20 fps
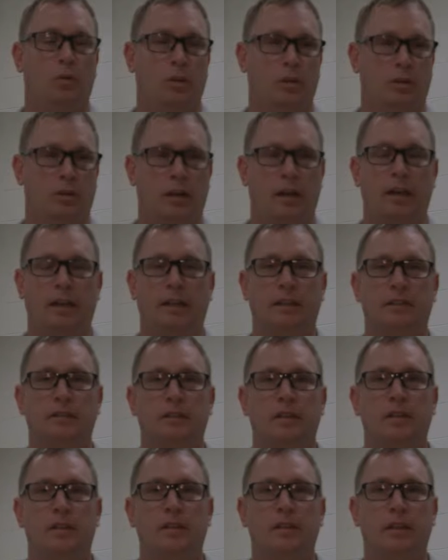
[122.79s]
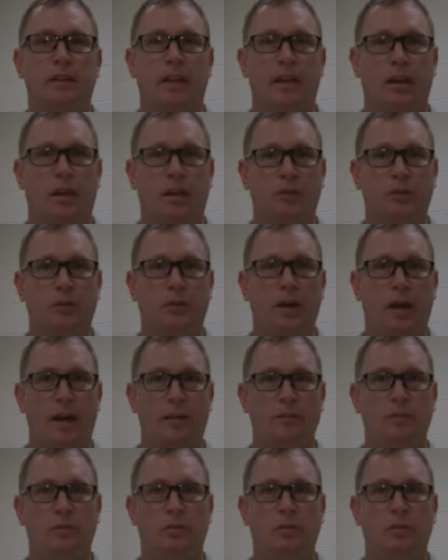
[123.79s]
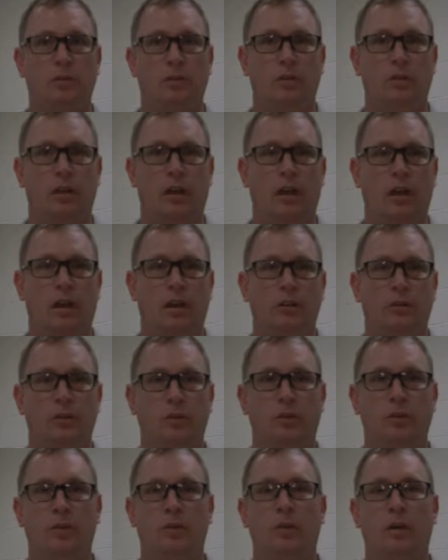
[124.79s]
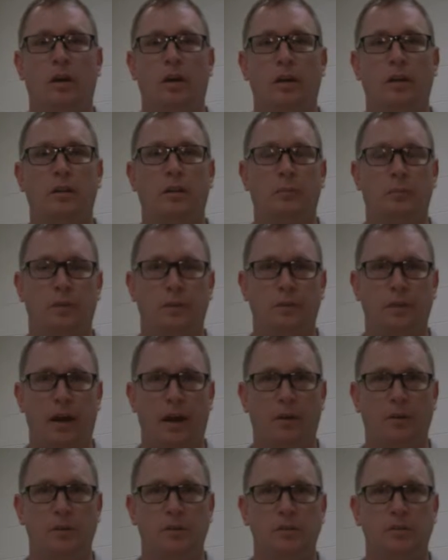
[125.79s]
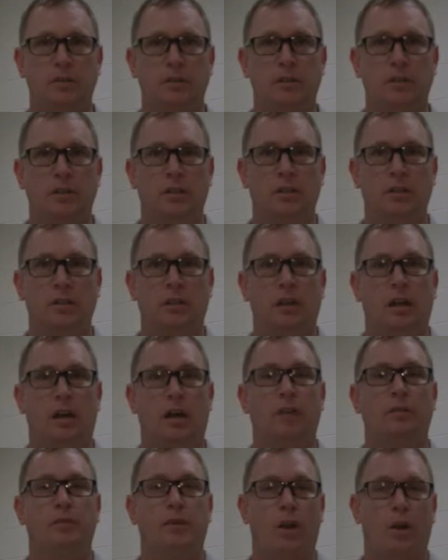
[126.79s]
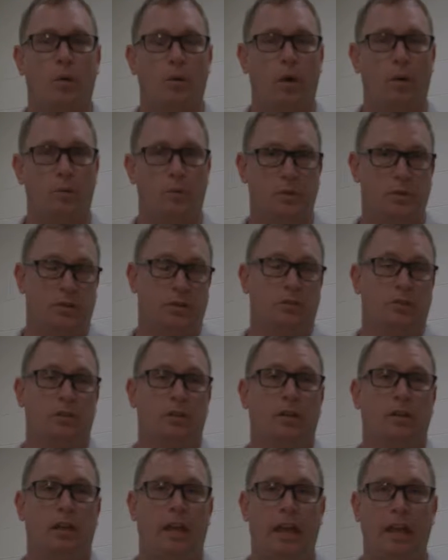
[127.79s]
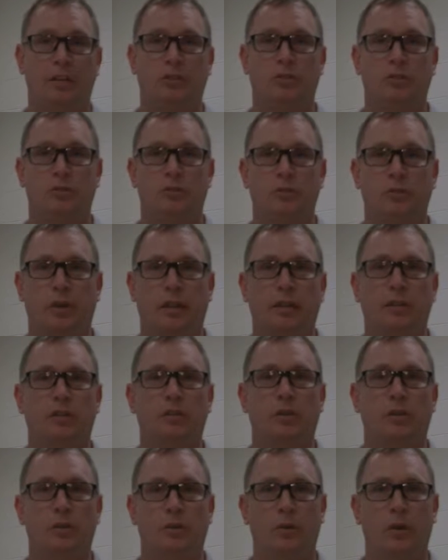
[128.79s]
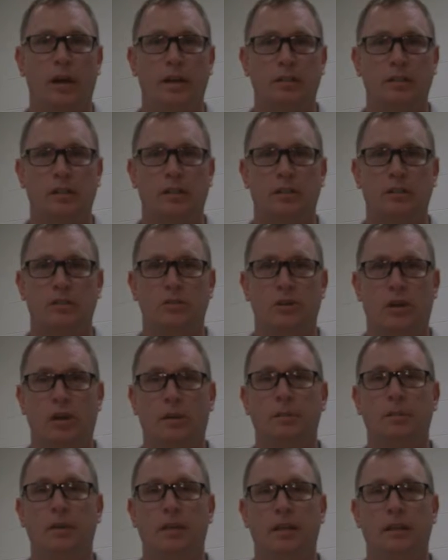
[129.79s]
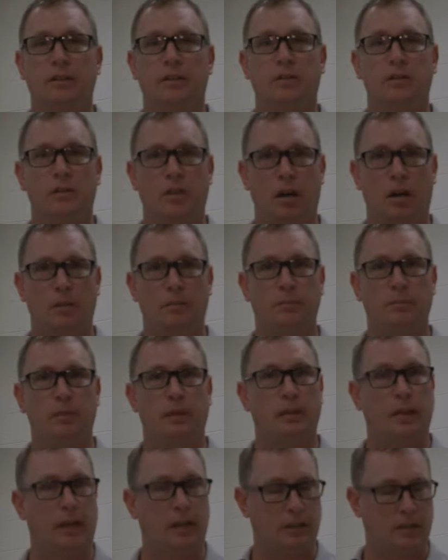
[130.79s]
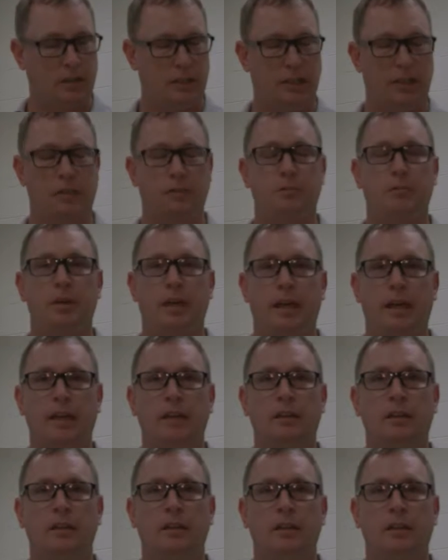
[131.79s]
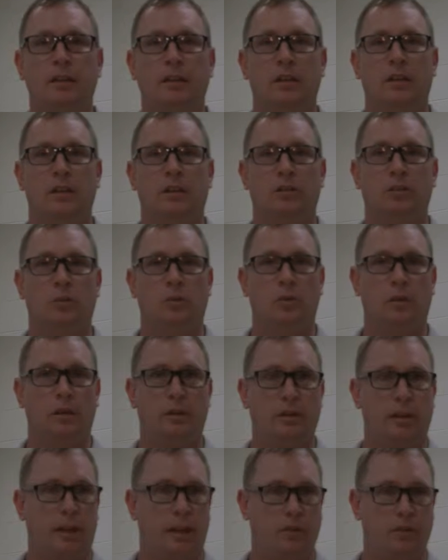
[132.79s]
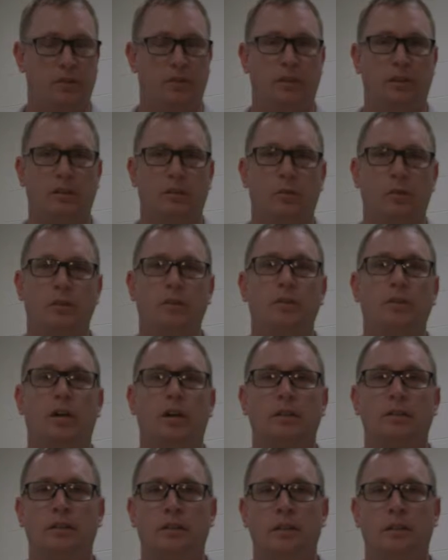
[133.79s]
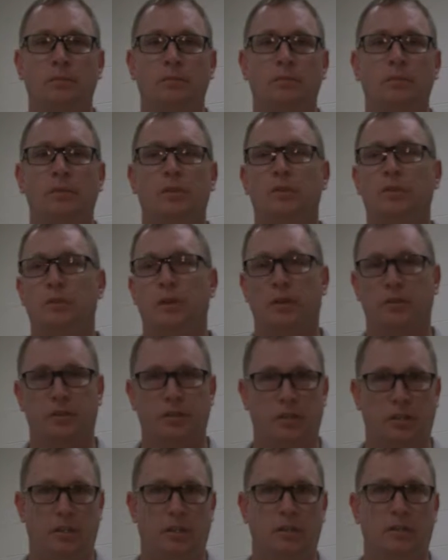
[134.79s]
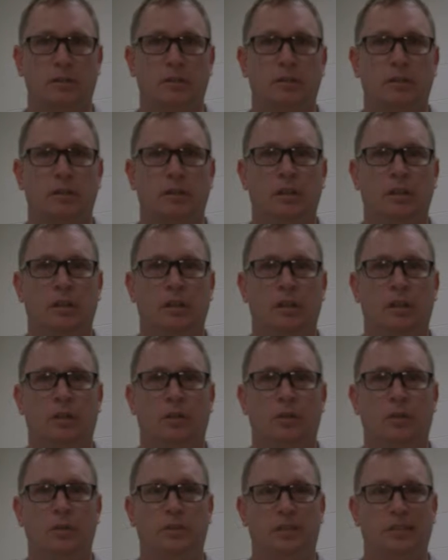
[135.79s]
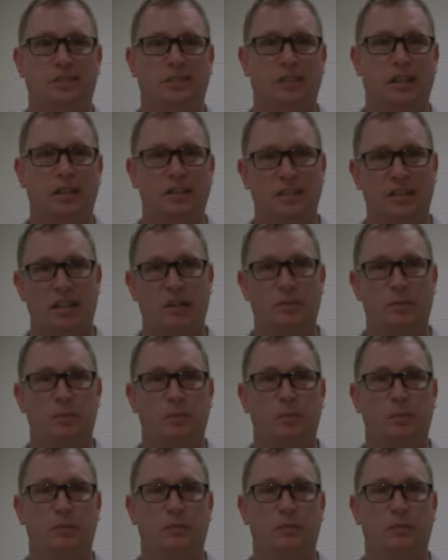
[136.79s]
or at night, and then they also have to do a number of hours of co-op, which is hands-on training. So they'll actually get a job in the shop, actually getting paid, doing everything that we've taught them throughout the year. What this does, it helps